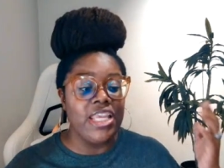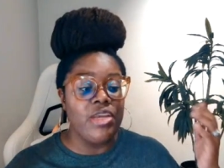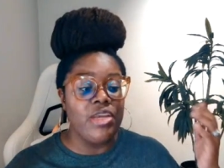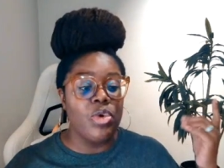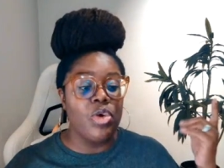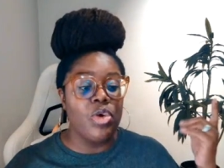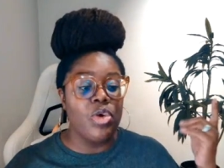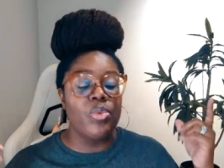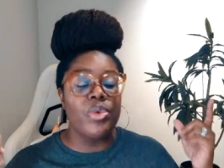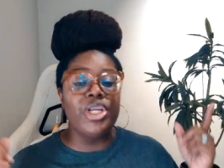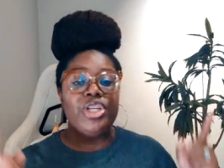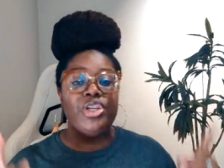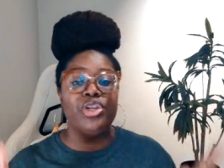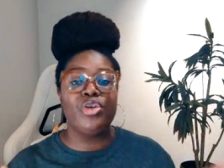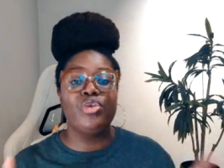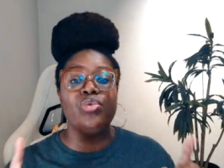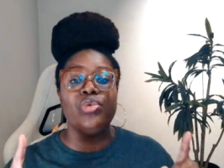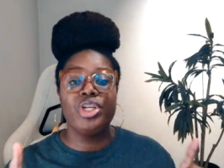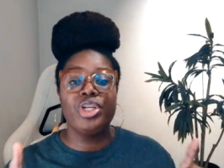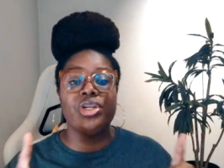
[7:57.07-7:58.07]
and he will
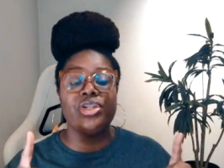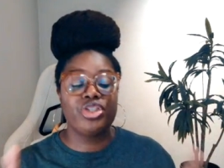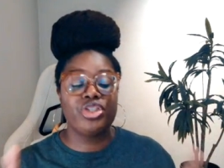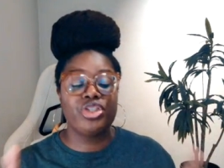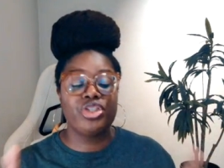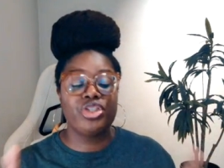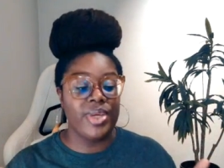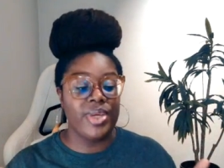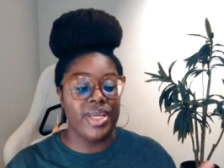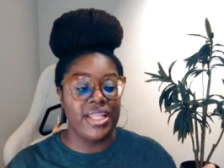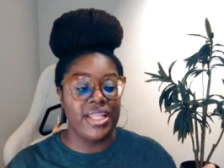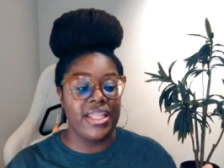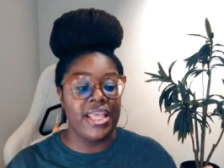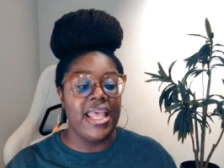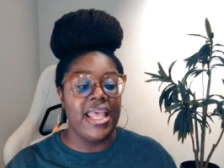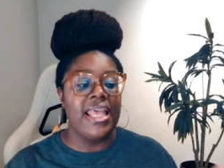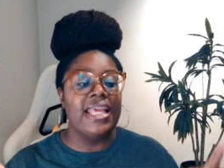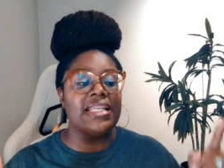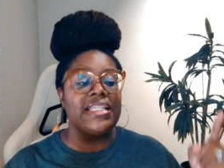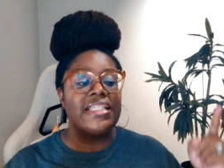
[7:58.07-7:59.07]
renew your
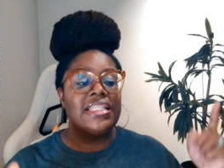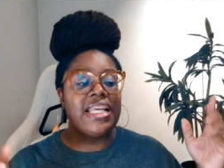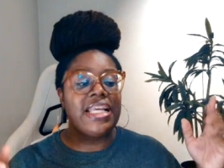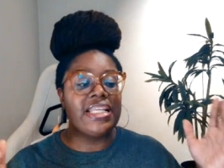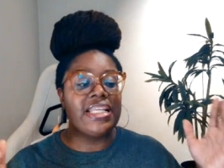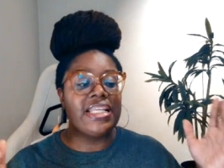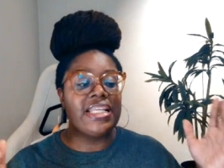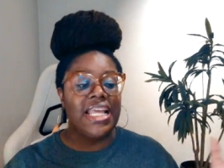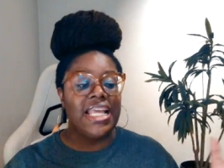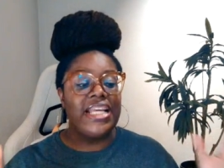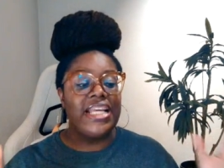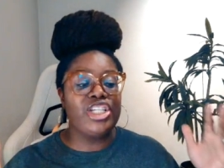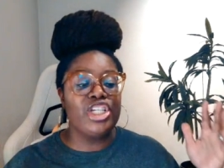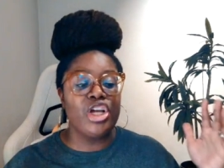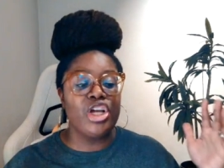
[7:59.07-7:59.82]
strength. It says, They